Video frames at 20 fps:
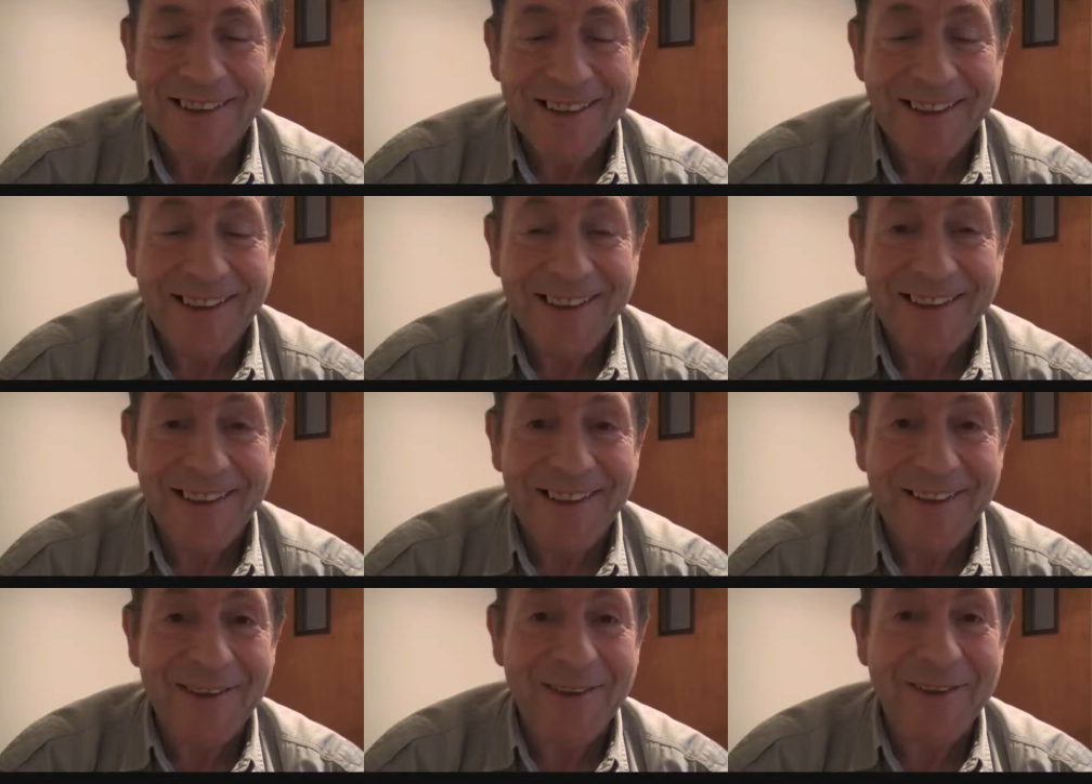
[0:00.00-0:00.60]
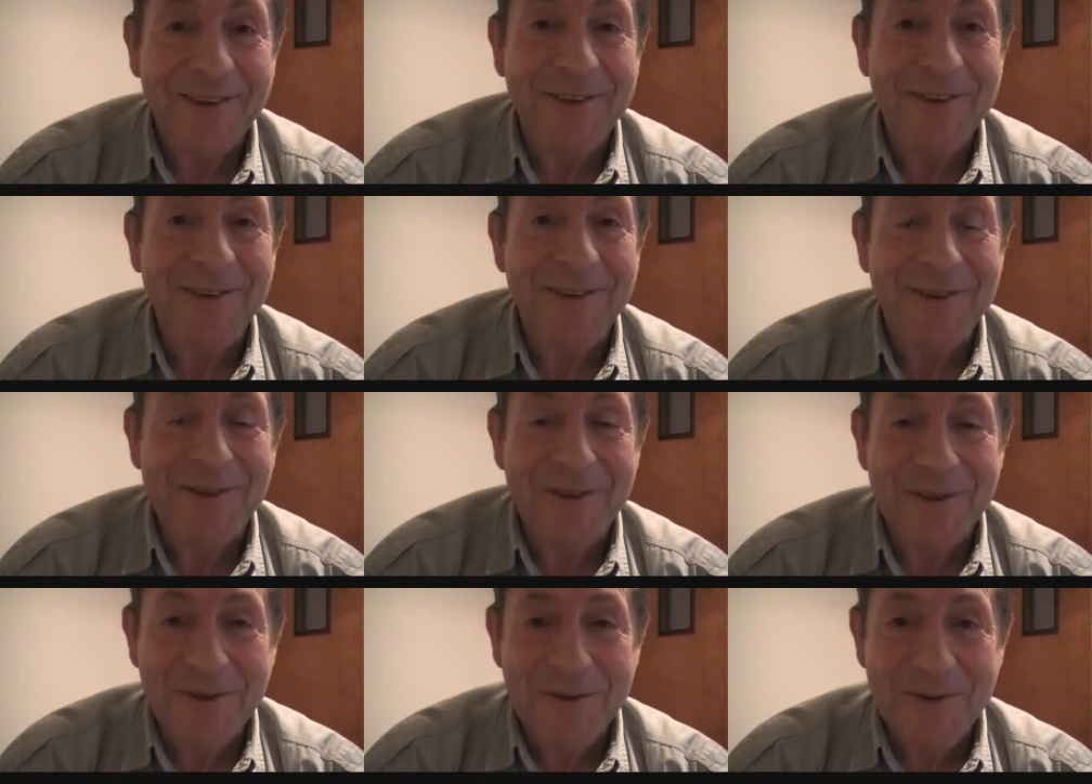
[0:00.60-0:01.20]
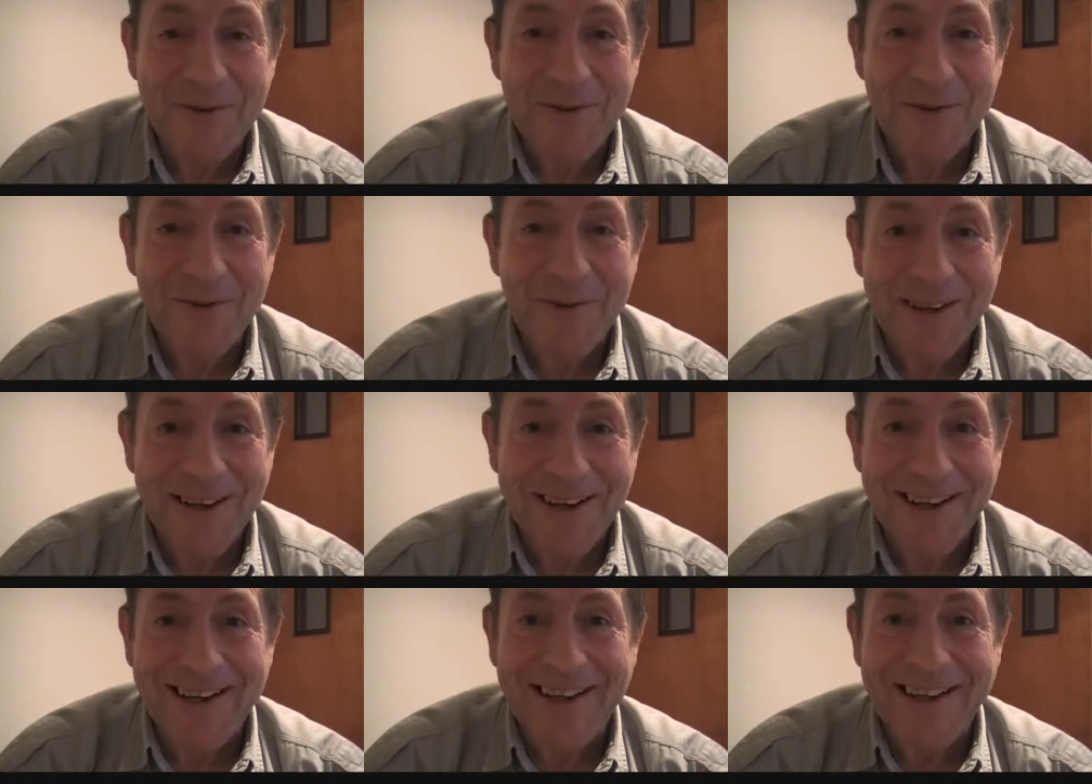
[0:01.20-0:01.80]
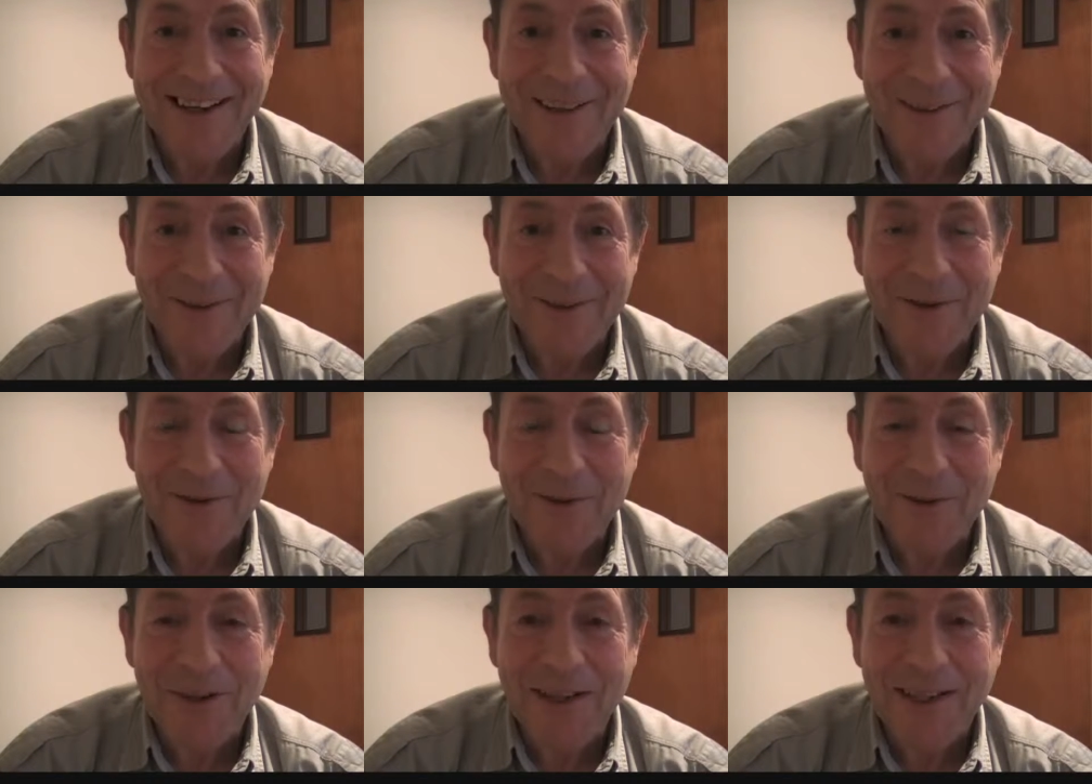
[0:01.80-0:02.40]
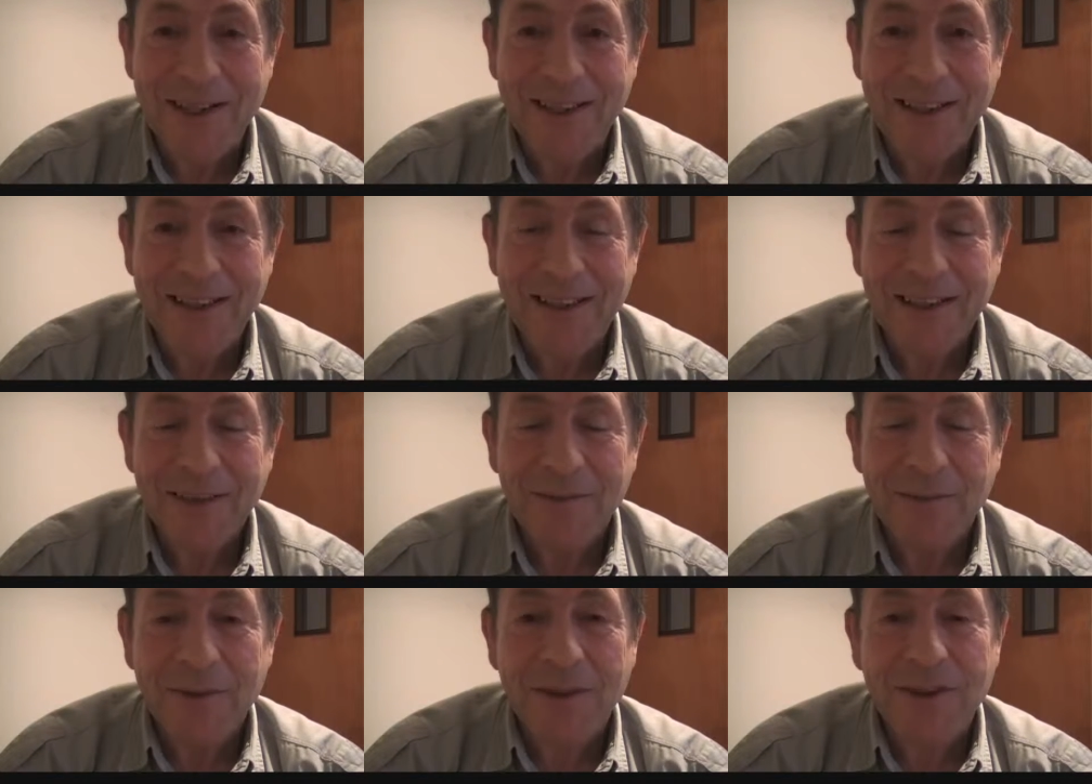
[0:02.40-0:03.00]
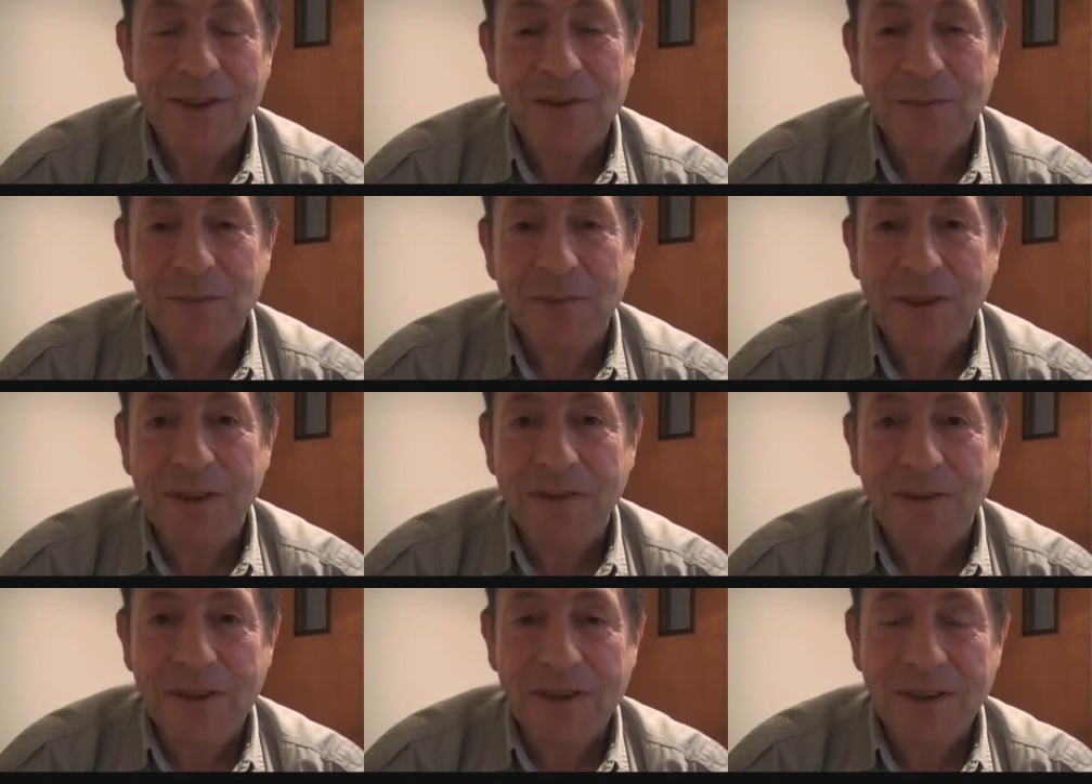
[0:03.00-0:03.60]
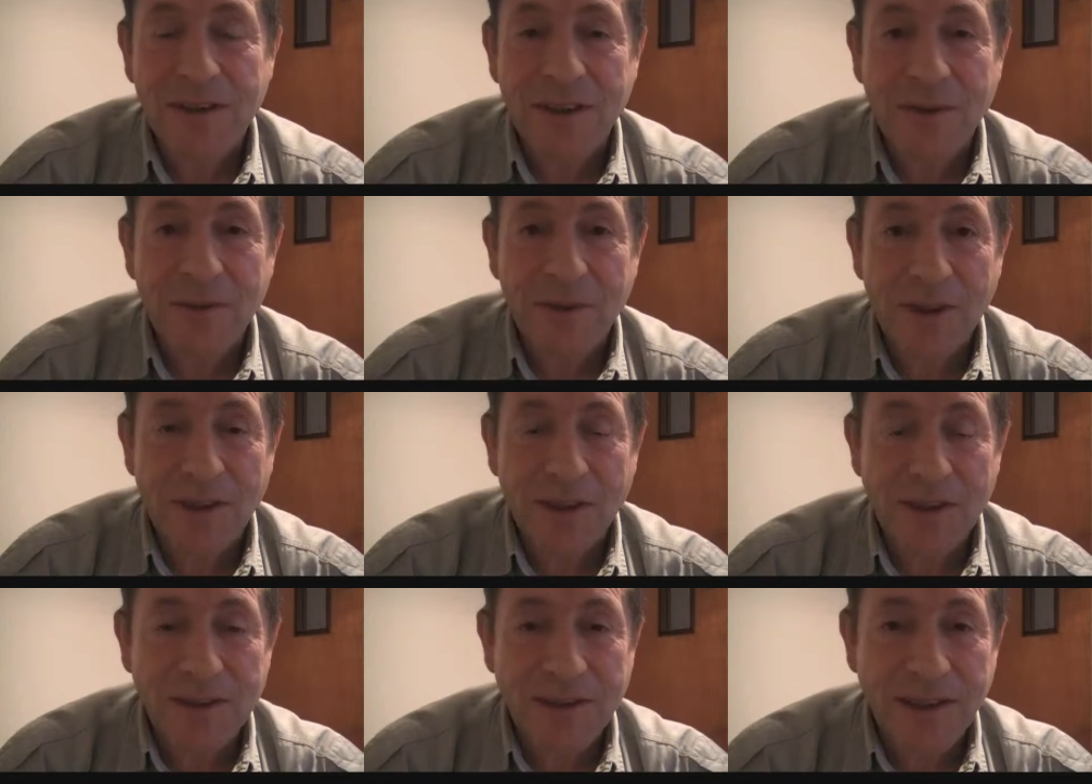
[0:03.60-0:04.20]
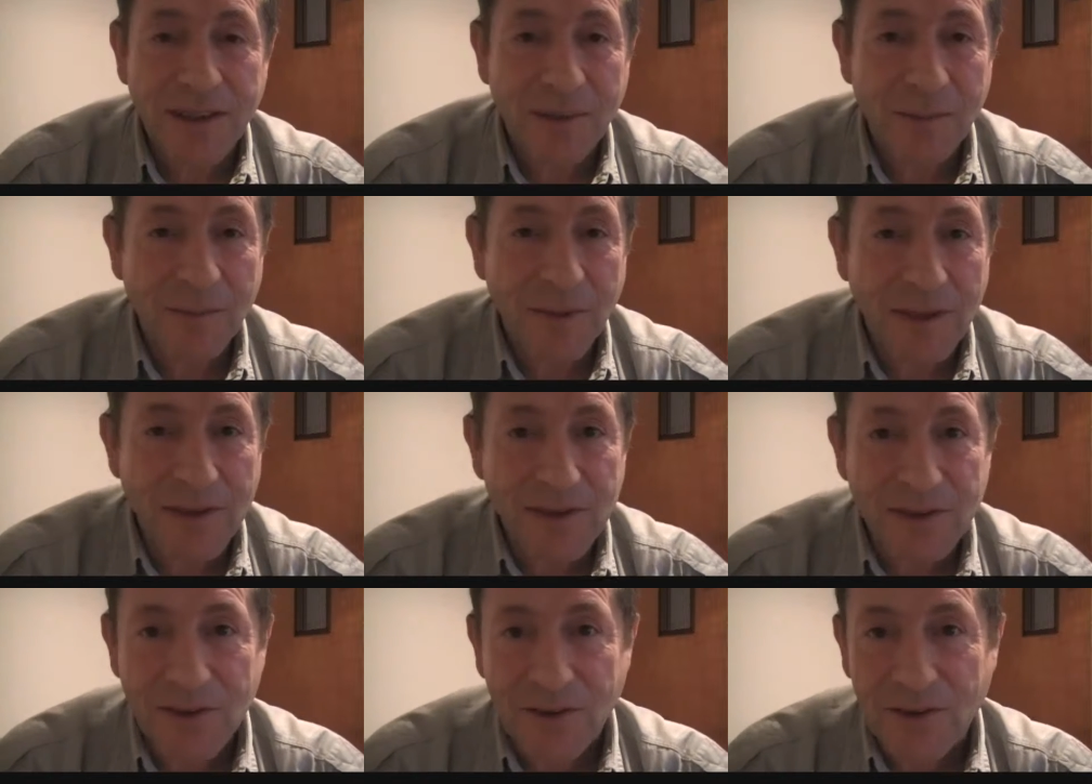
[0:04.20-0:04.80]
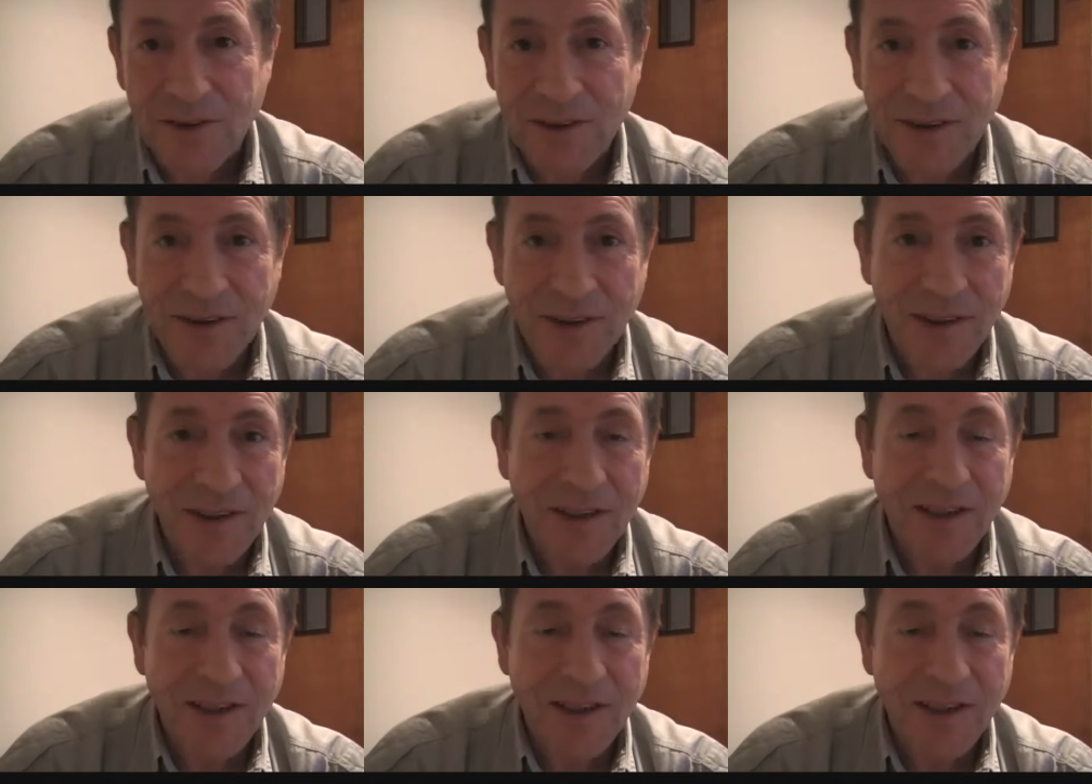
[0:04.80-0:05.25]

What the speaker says: And I thought, no way, because previously when I'd taken my son